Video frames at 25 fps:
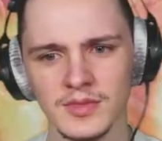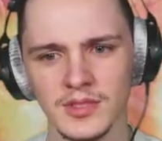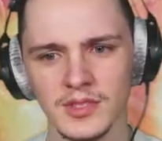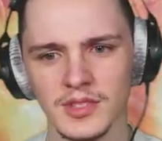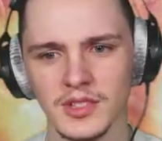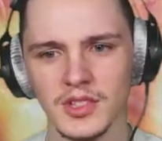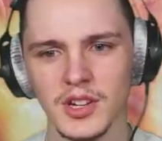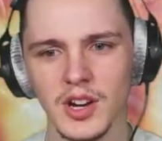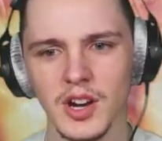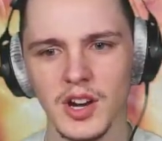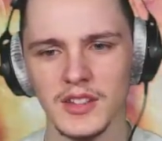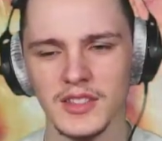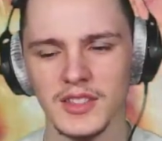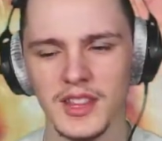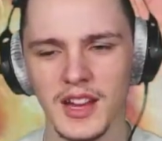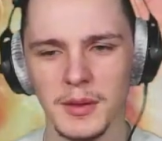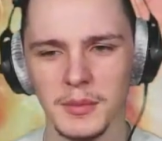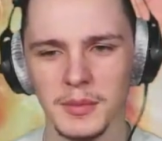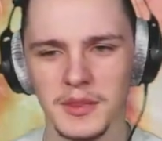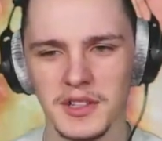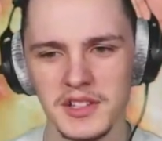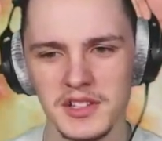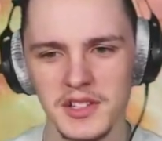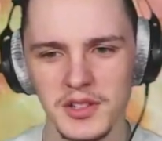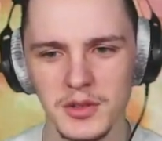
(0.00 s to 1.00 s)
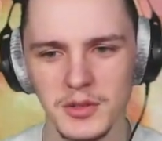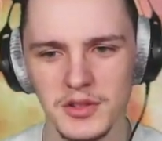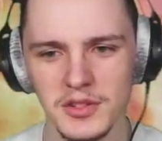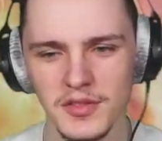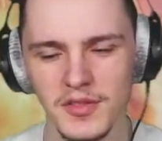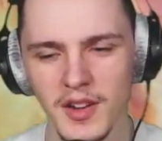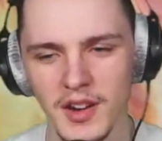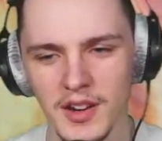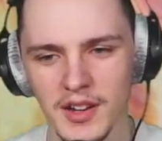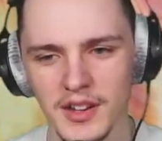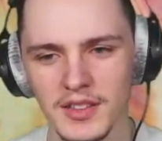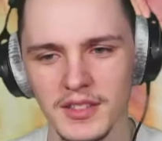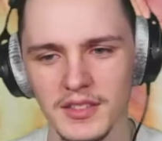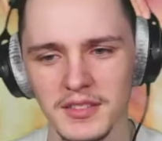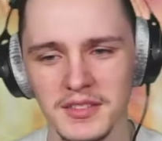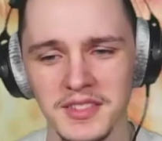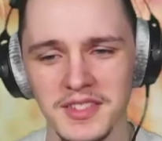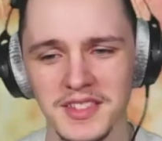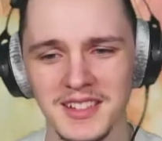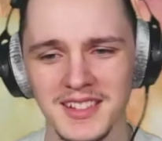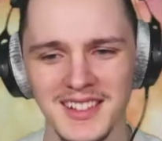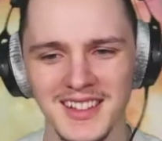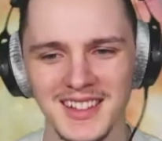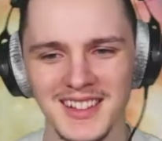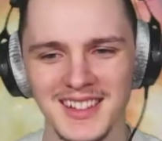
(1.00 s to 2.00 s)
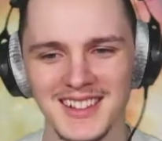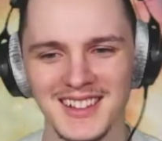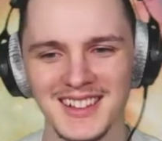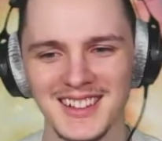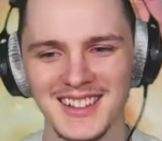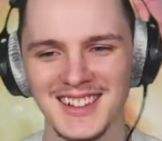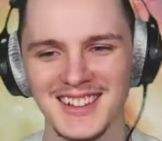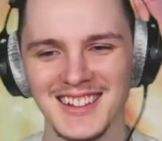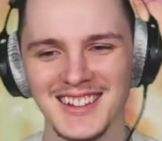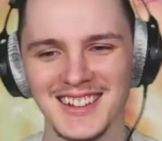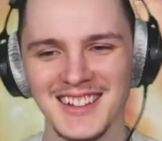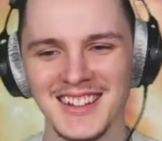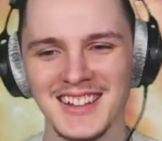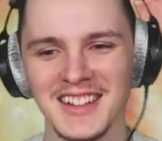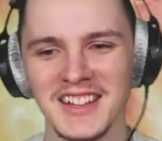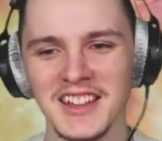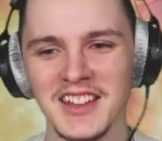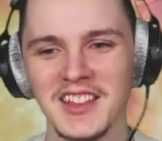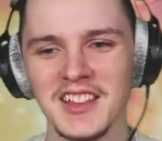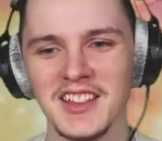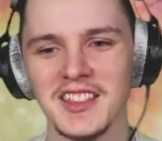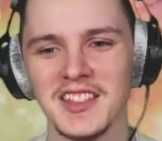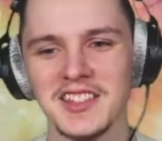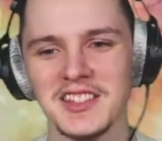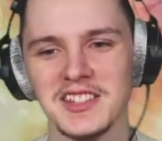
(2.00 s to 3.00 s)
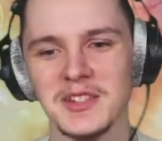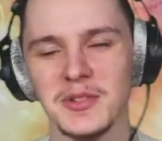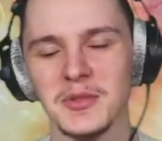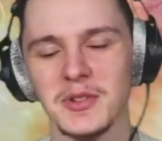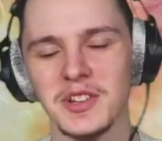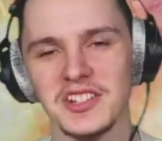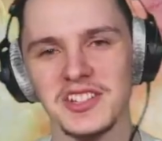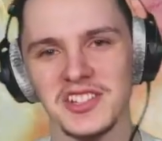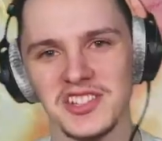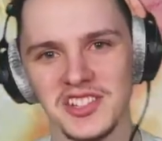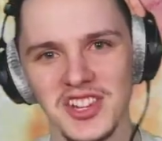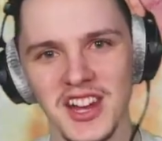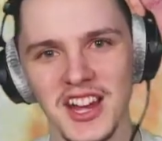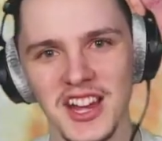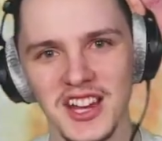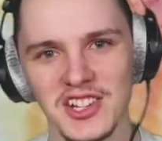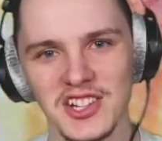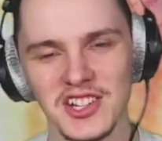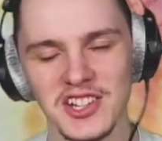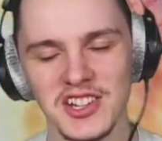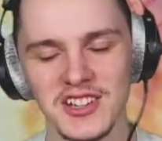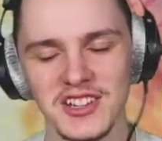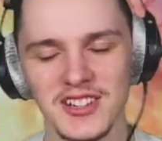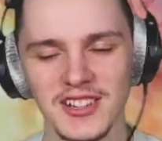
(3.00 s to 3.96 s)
God damn, this dude's fucking... This dude is snatched.